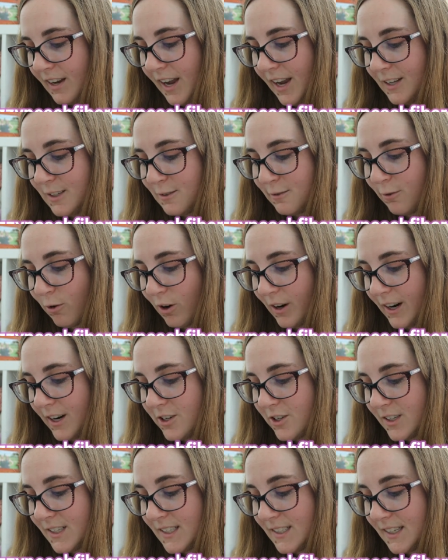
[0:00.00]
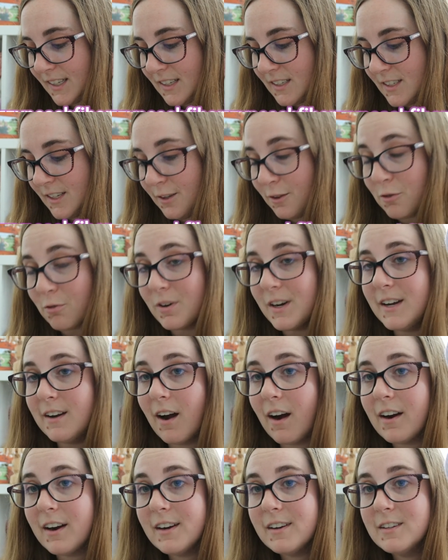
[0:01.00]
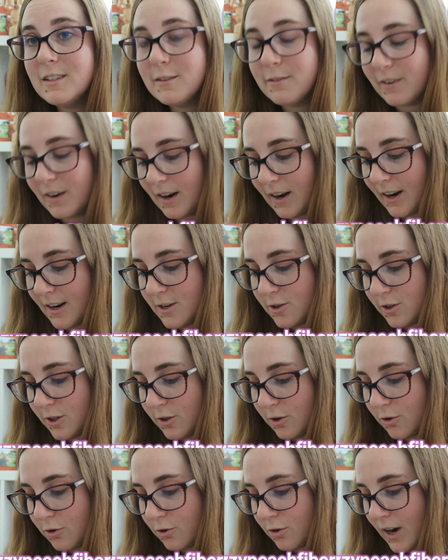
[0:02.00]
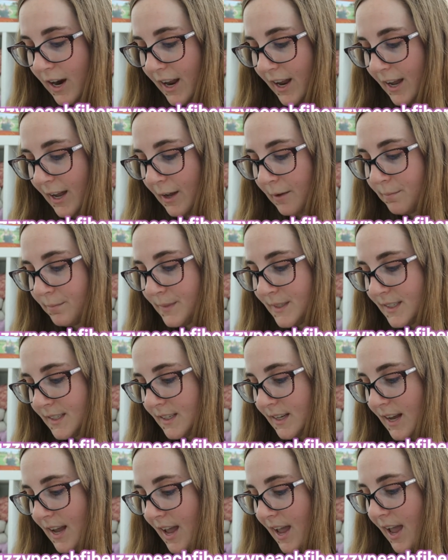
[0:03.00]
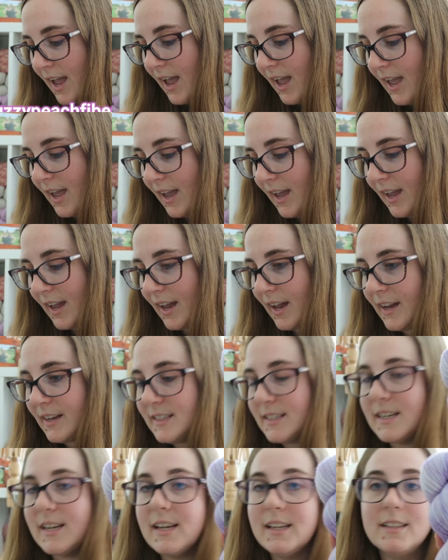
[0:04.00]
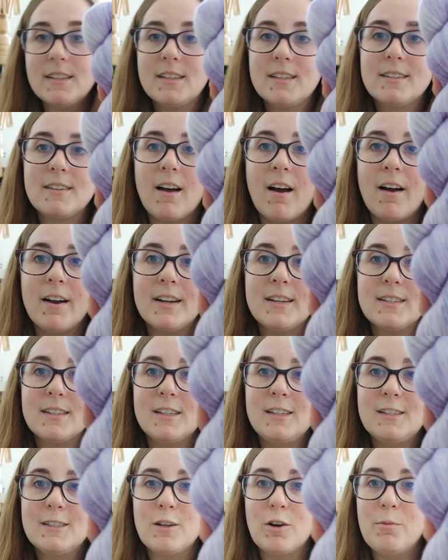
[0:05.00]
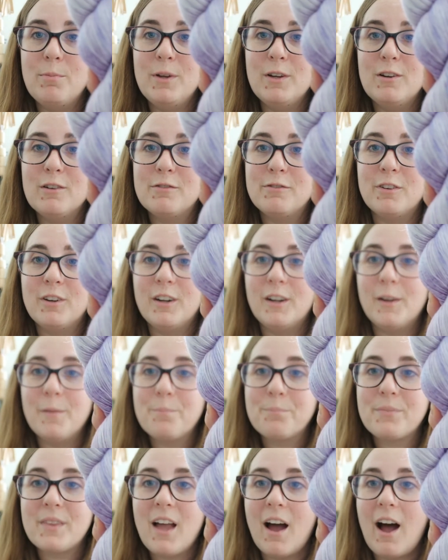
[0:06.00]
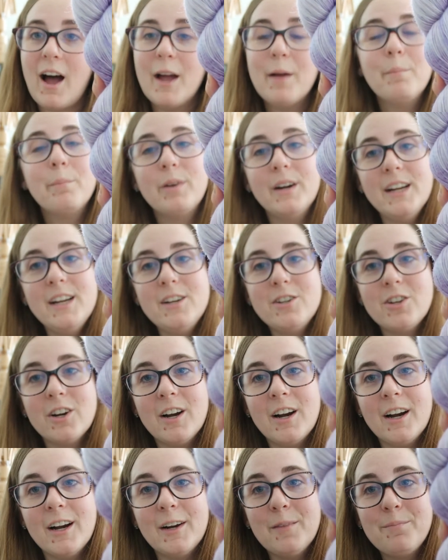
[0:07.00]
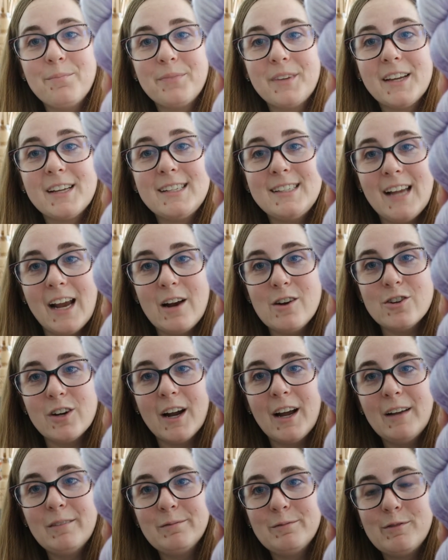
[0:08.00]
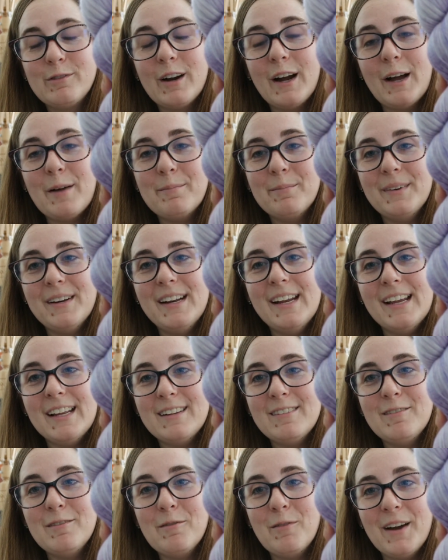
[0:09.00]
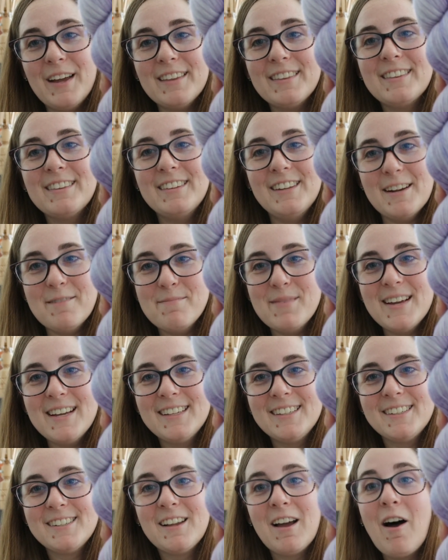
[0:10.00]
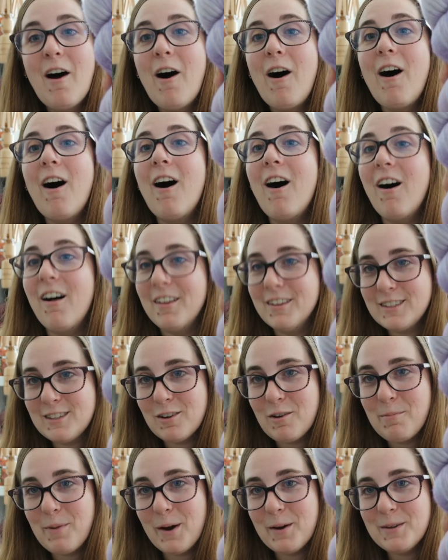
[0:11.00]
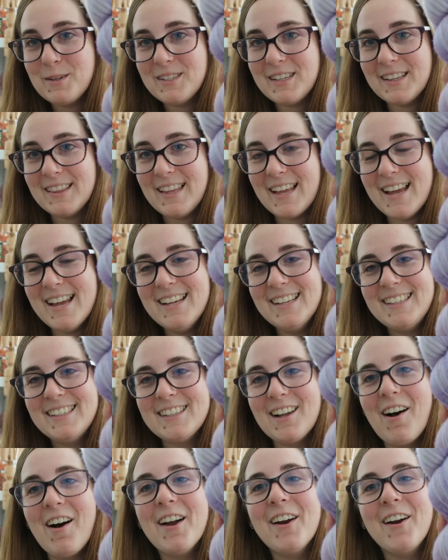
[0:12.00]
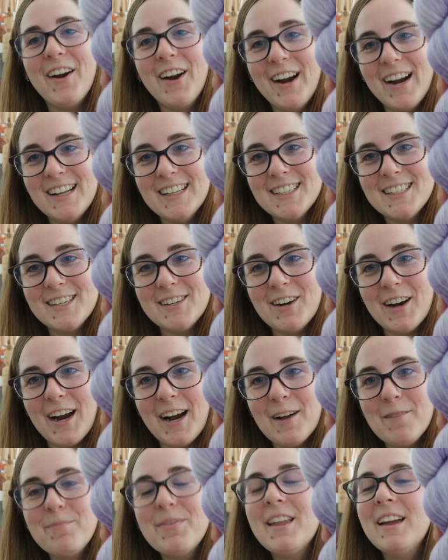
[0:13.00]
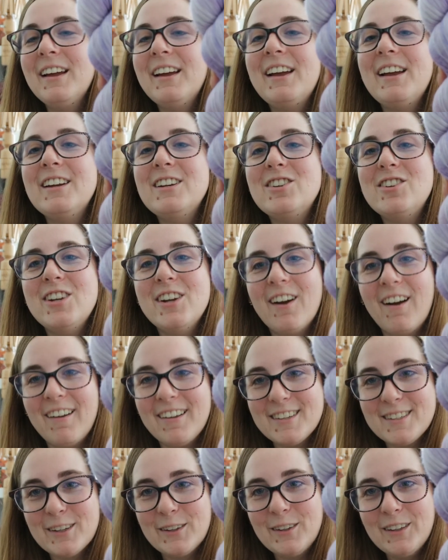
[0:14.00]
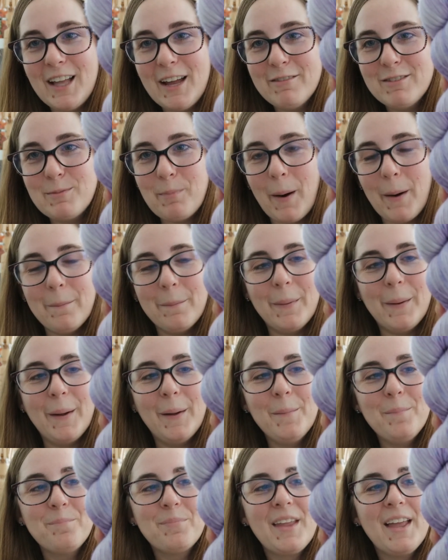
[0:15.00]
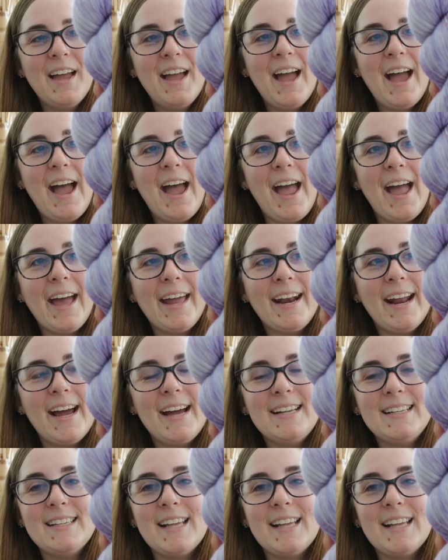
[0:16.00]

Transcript: it's 463 yards for 100 grams and it's honestly so beautiful I'm pretty sure Cassandra from Knit with Nimbus also posted this on her Instagram she also loves purple and I